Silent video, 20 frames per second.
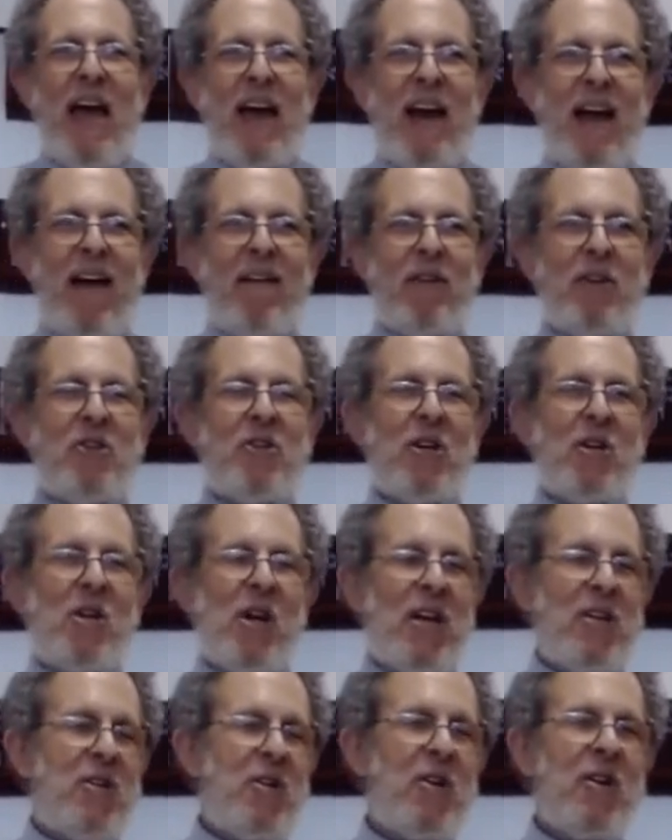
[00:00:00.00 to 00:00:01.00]
And I would
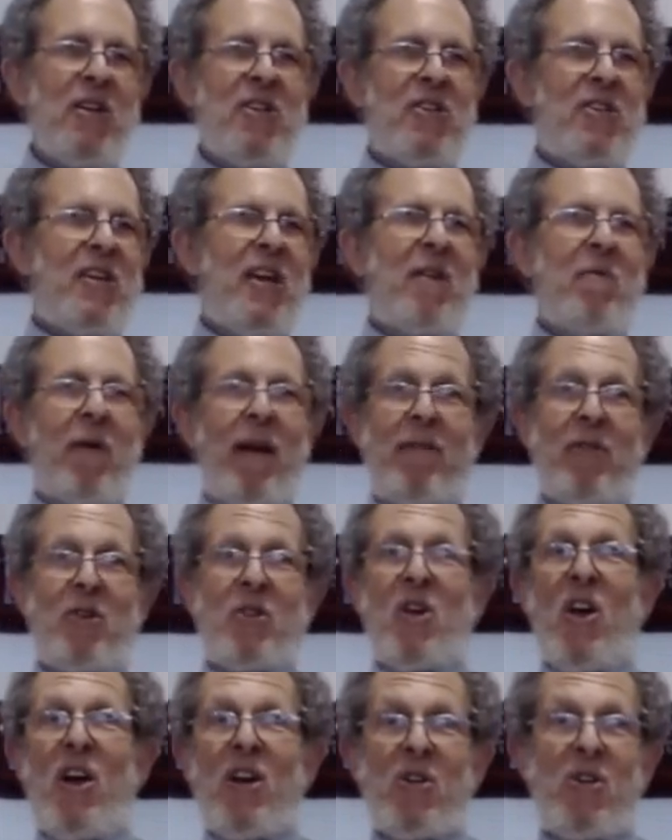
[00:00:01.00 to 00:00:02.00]
suggest you can sing whatever
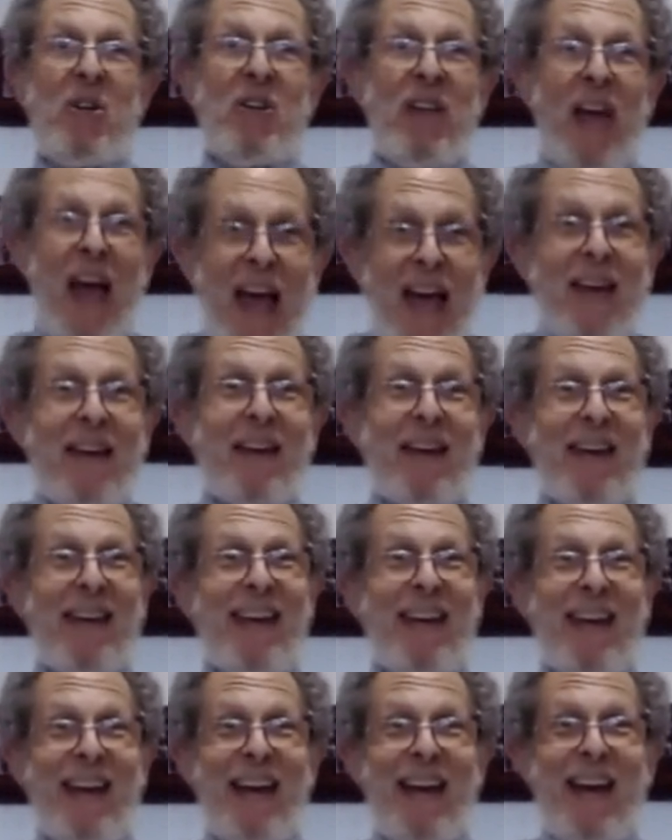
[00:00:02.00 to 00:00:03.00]
songs you like.
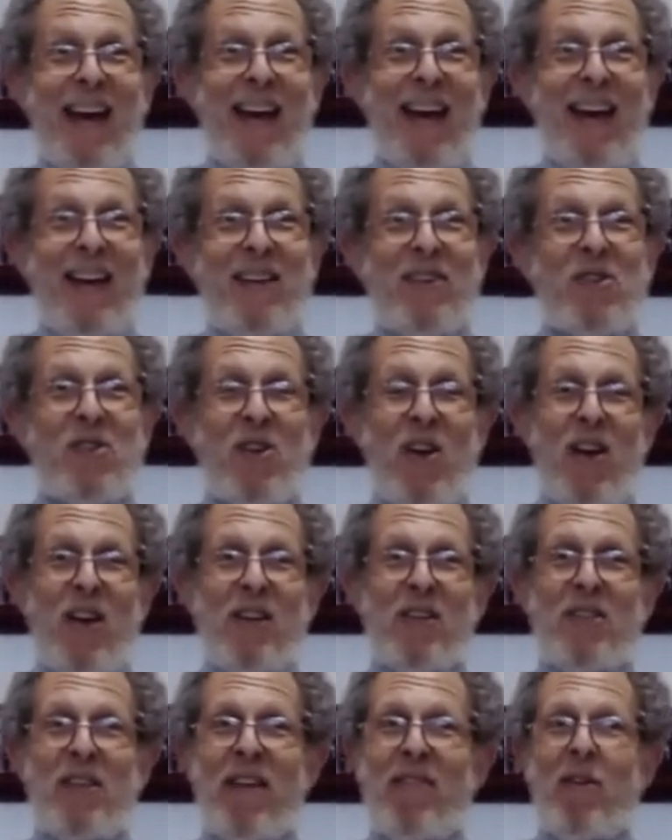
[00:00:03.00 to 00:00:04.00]
Uh,
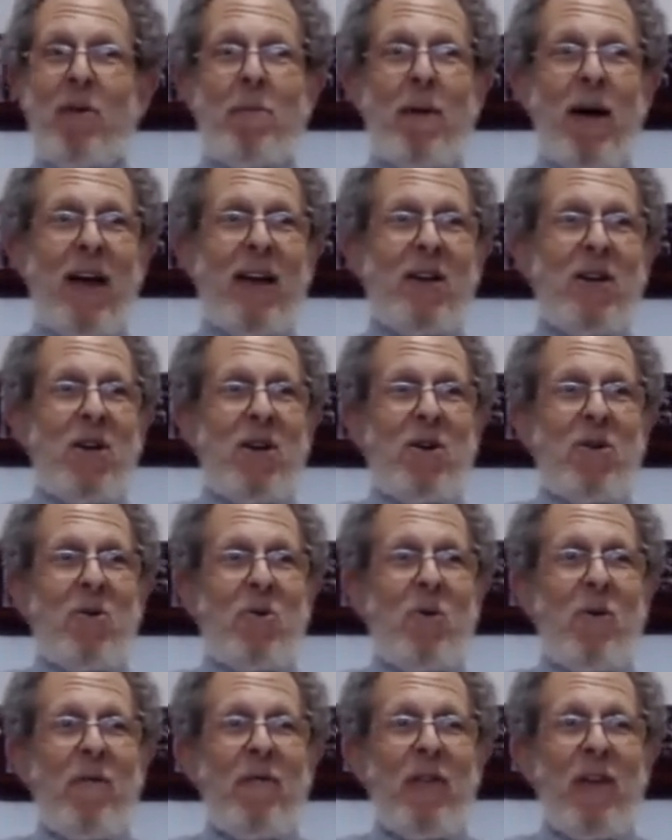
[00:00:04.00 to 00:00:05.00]
songs that remind
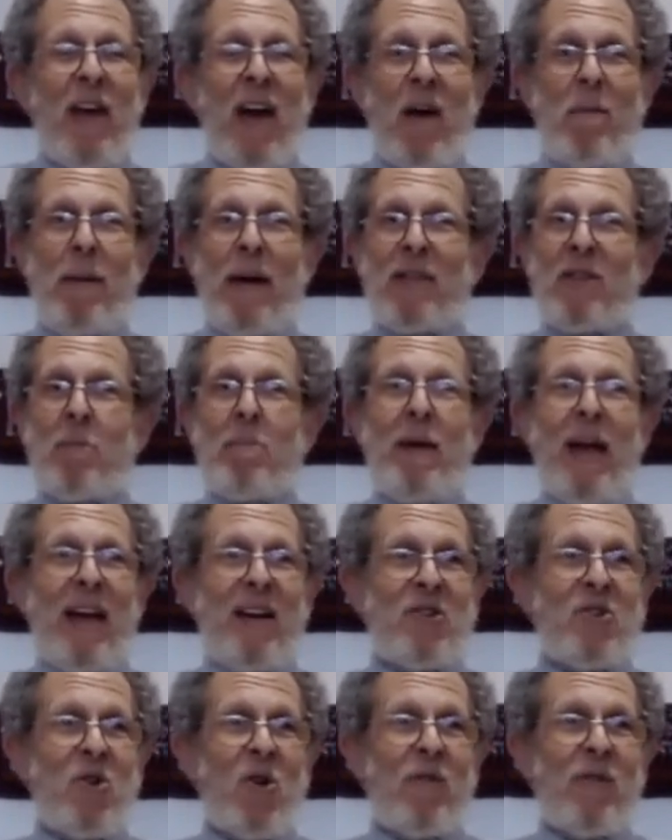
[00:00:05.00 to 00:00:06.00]
you about the
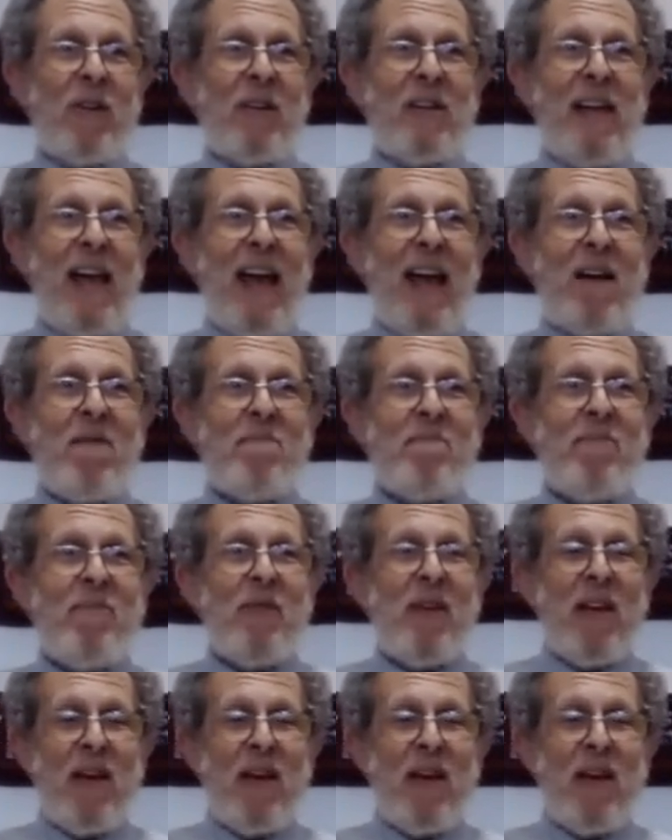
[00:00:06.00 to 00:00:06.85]
Passover lamb.